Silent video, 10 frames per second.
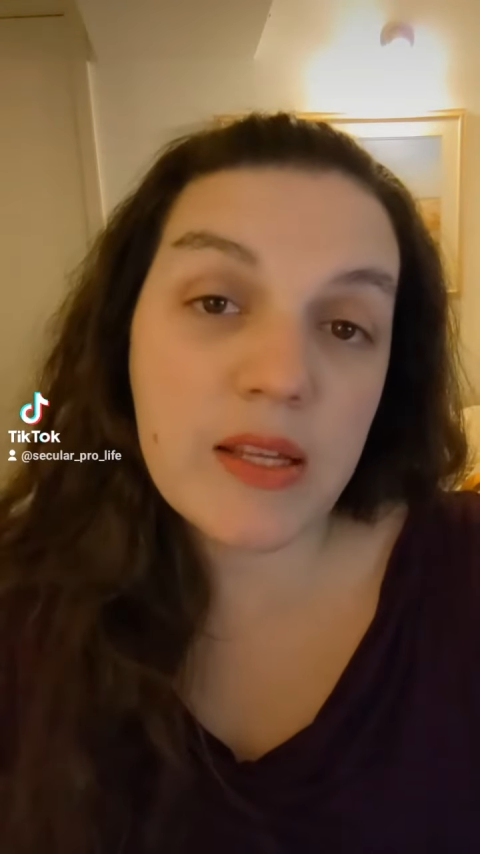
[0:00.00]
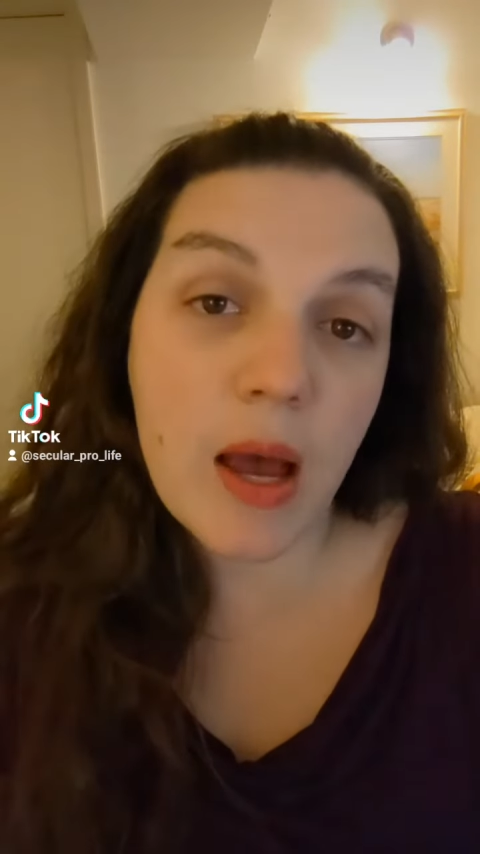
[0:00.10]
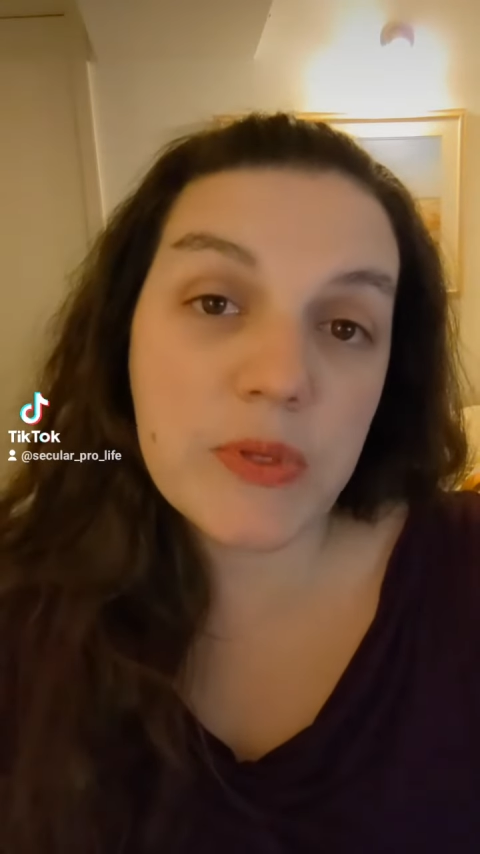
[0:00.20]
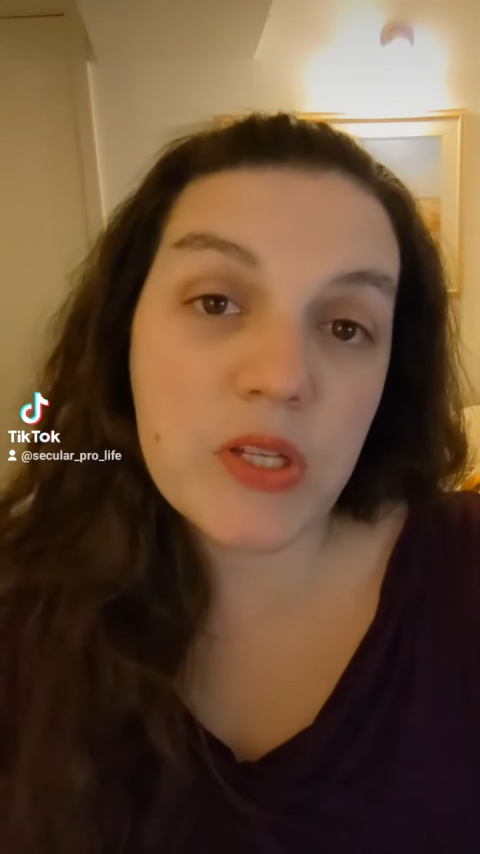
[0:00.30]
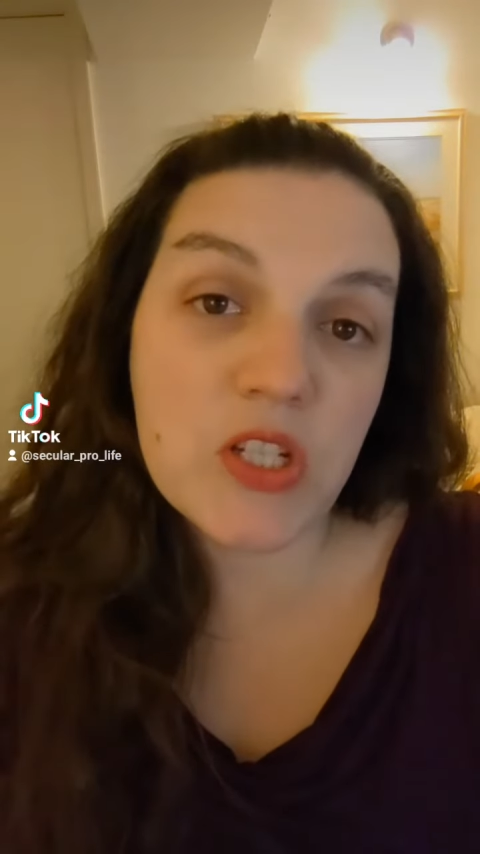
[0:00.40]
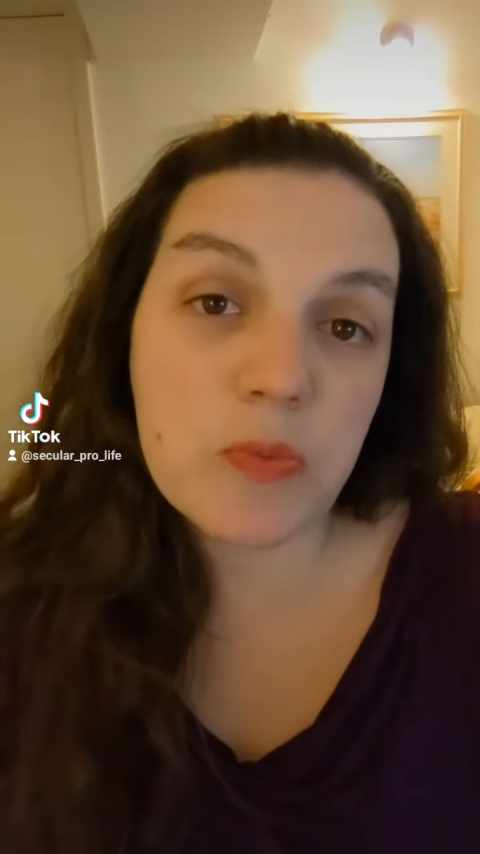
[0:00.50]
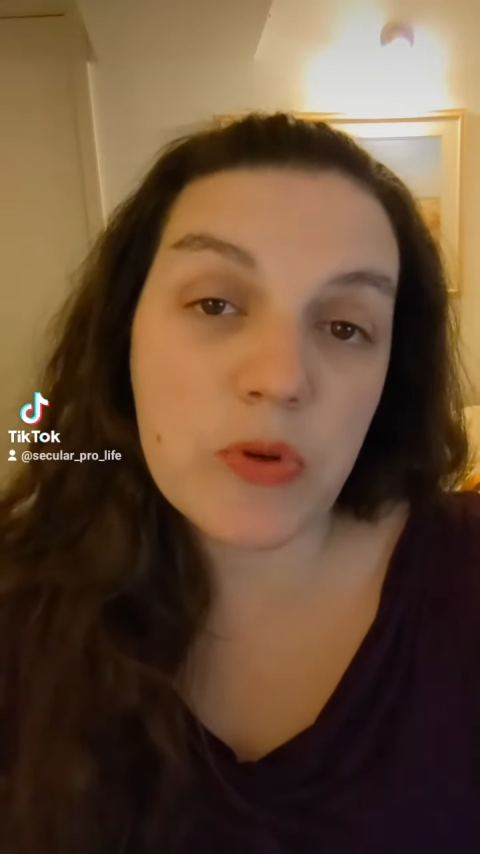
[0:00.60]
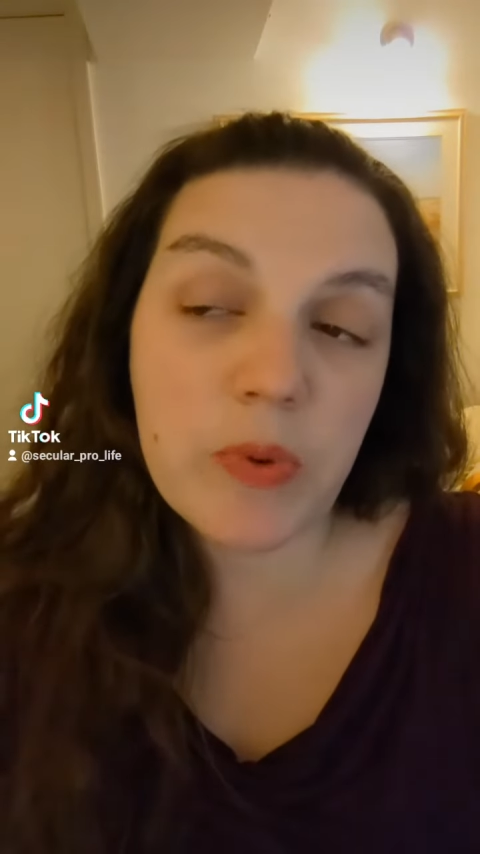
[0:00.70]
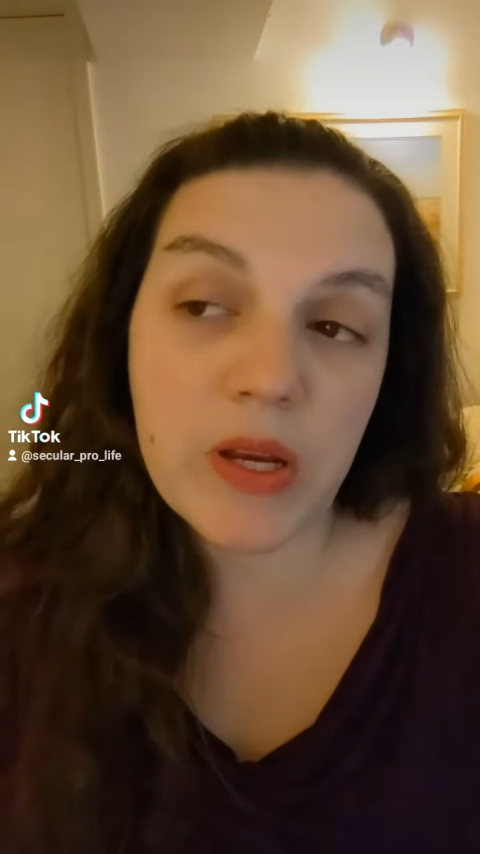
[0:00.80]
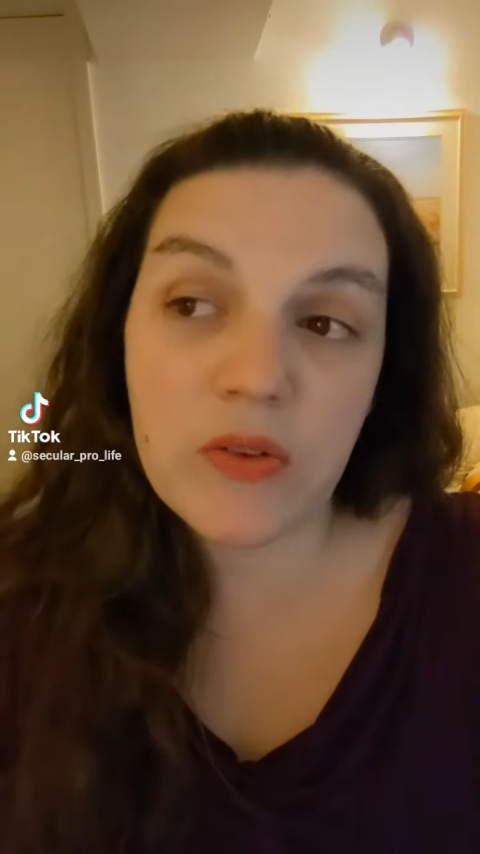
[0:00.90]
opposition's
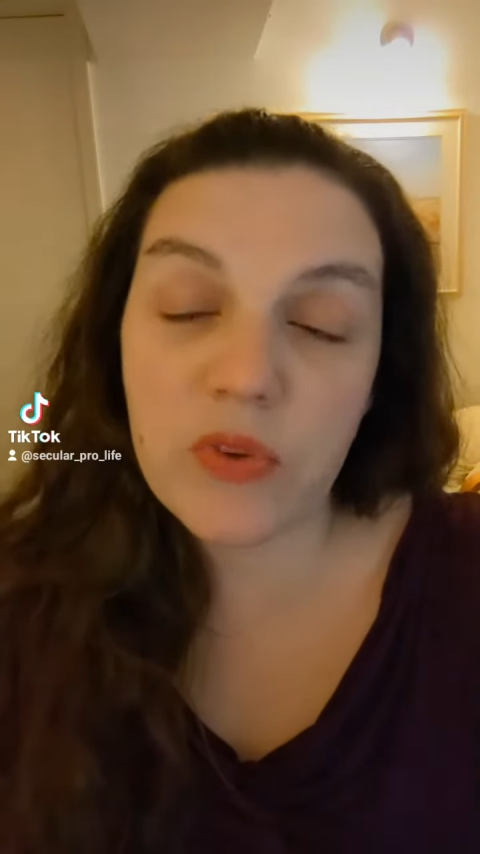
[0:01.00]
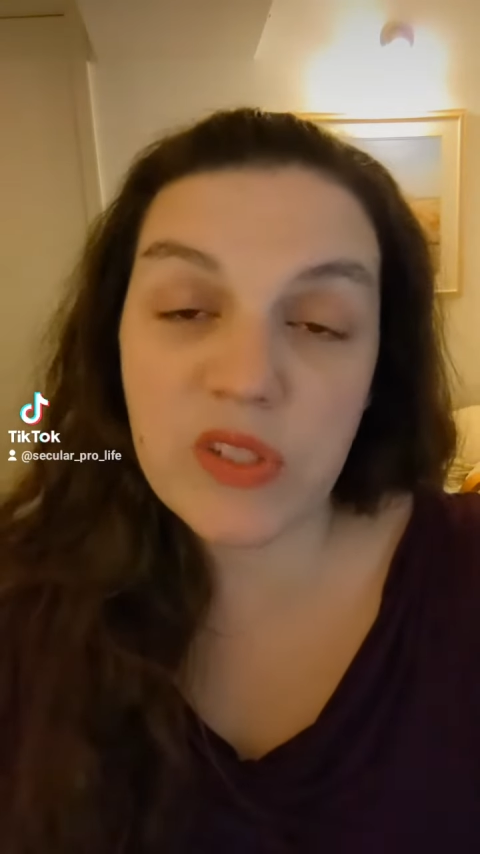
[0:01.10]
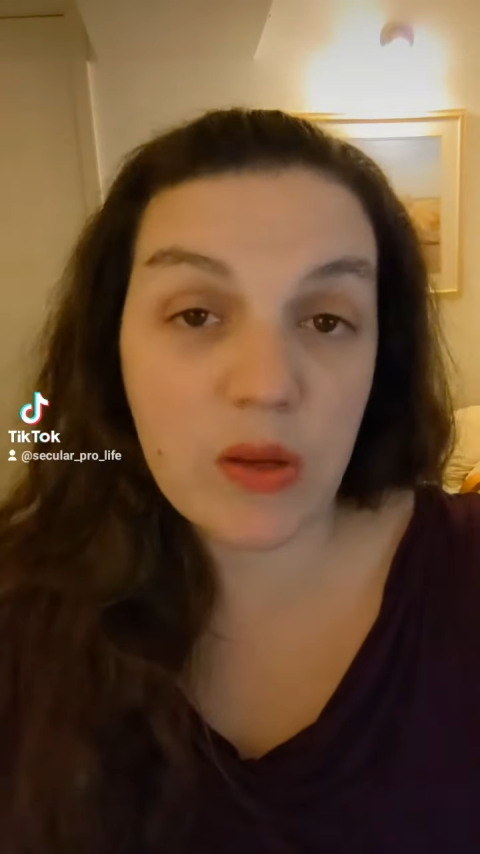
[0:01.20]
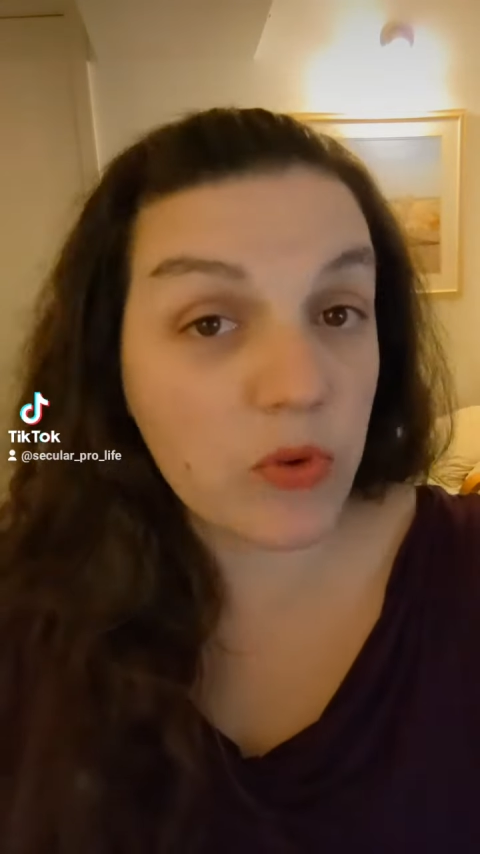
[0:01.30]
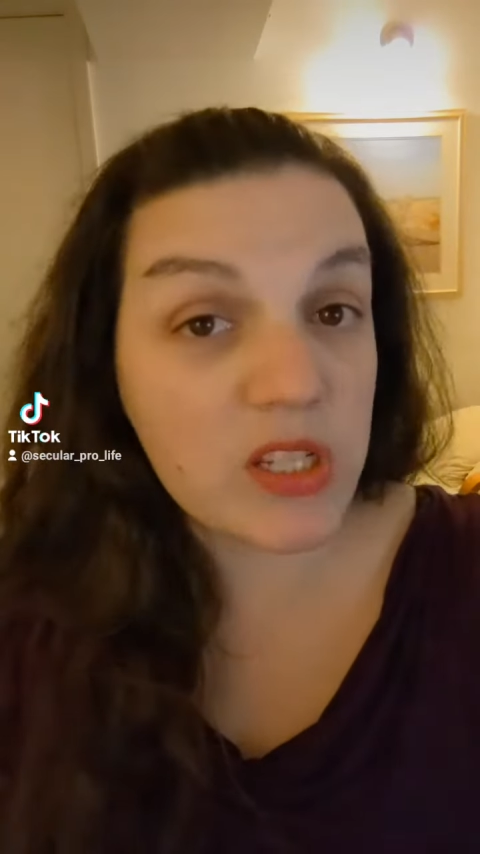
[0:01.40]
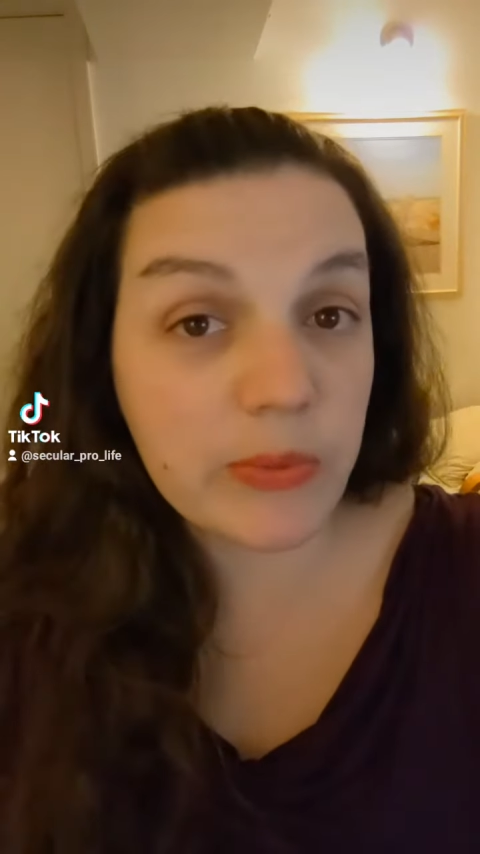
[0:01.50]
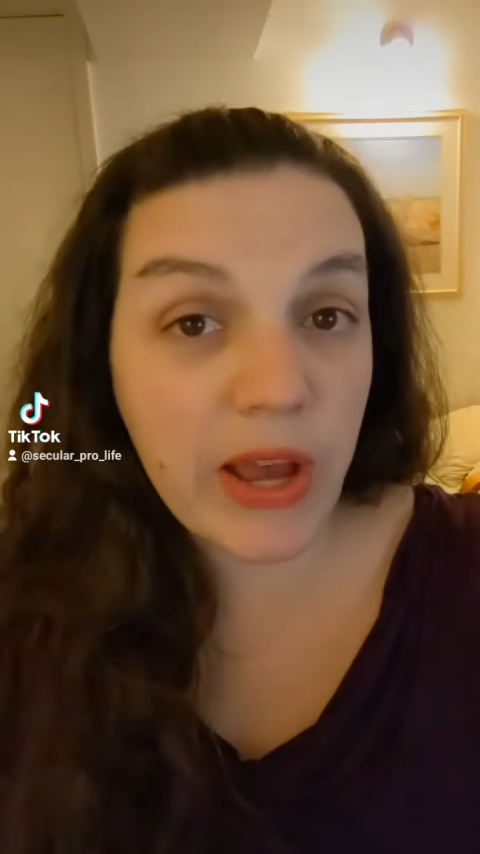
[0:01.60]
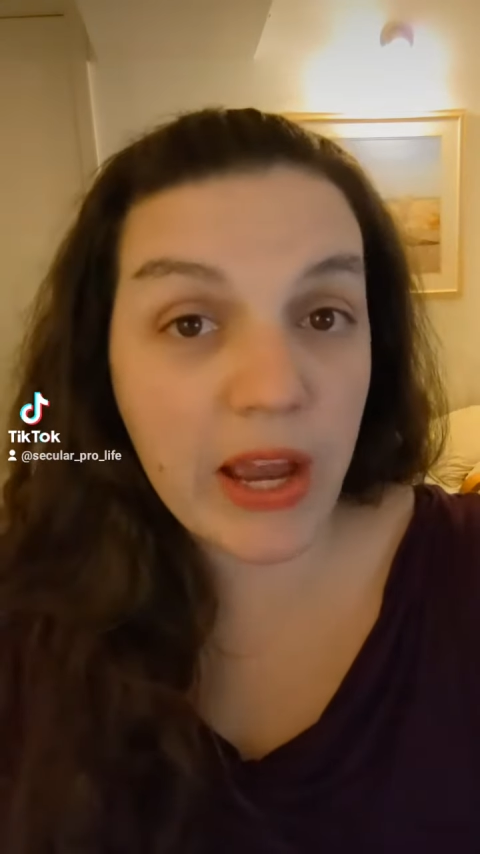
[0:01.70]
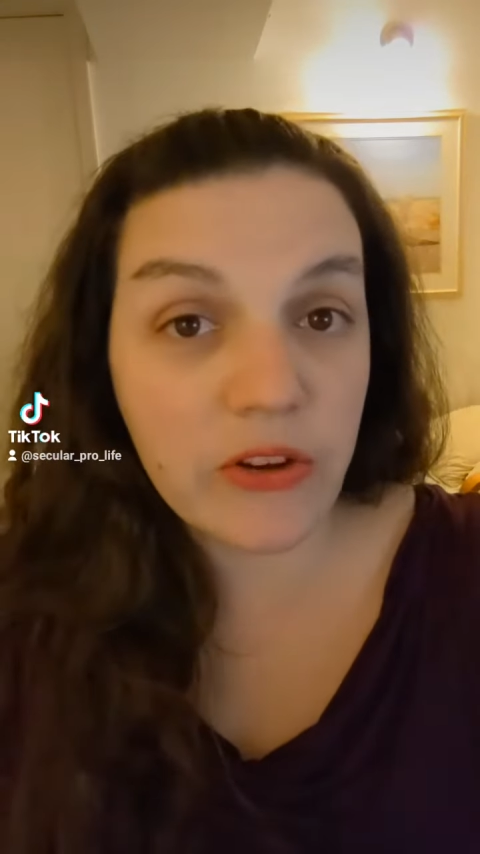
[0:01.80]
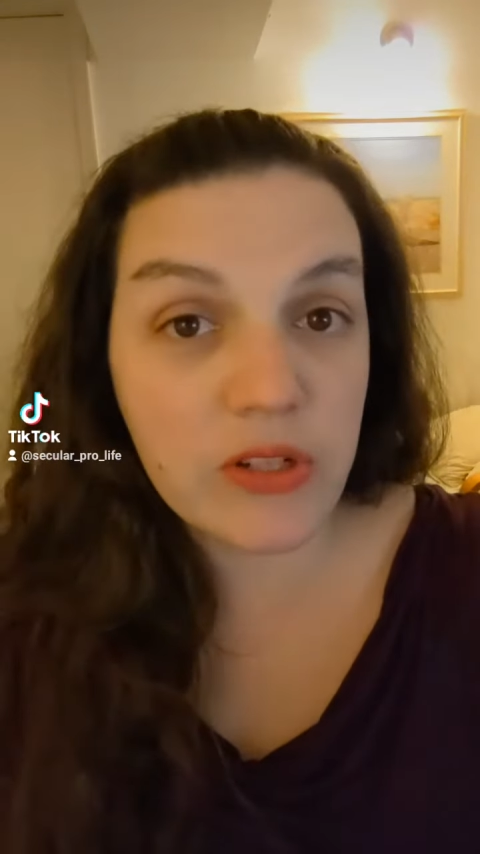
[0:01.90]
perspective with some reasonable
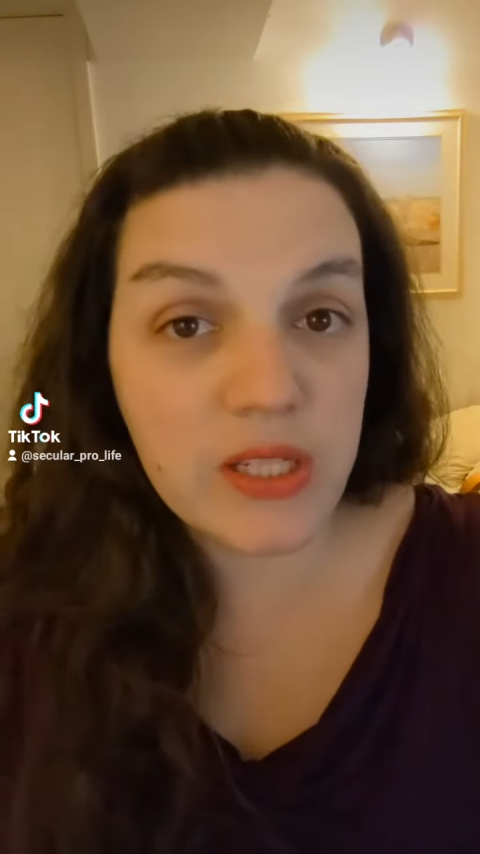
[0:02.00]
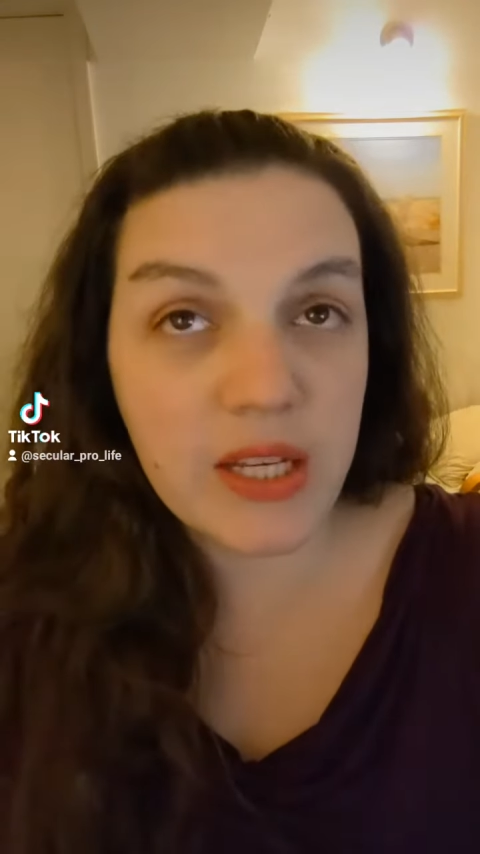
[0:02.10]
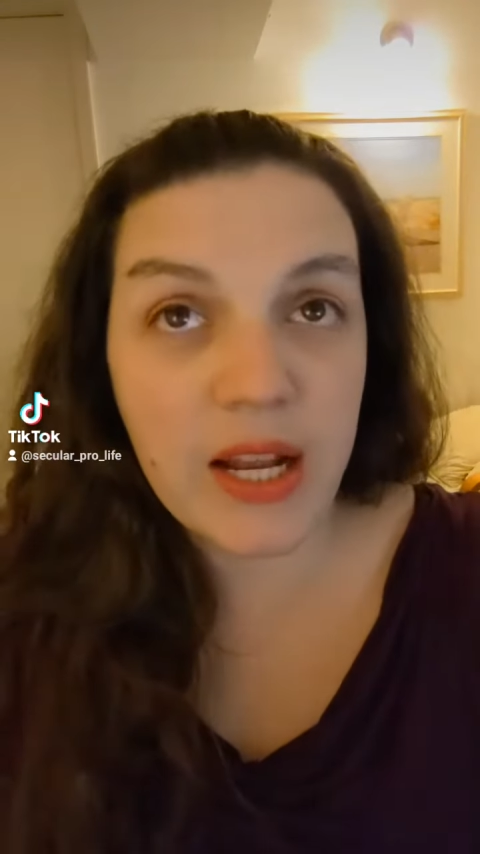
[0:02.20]
accuracy,